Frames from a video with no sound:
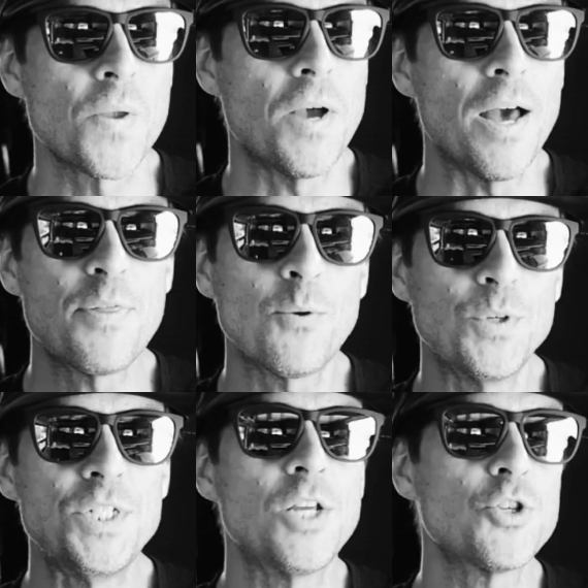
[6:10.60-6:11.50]
I think
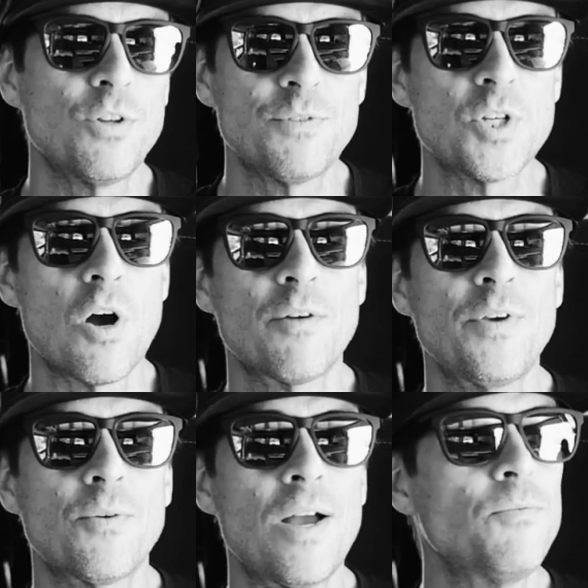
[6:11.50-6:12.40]
when digital
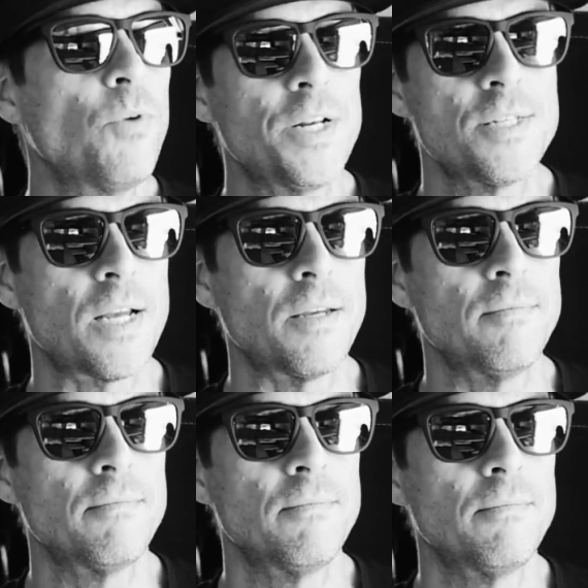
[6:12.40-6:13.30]
photography arrived, wait a second.